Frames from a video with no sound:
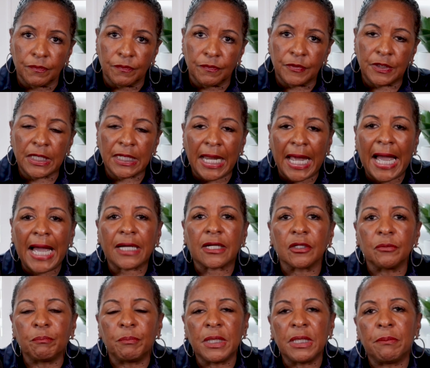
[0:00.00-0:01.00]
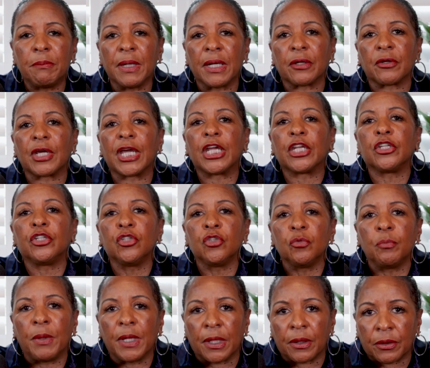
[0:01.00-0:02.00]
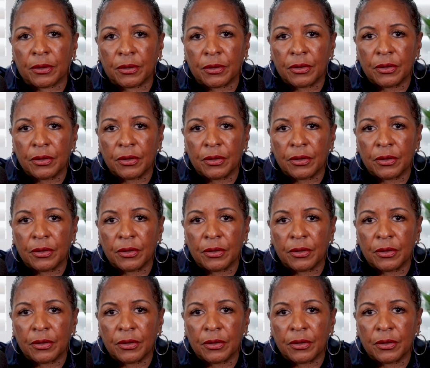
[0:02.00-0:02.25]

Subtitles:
That I could be better and do better.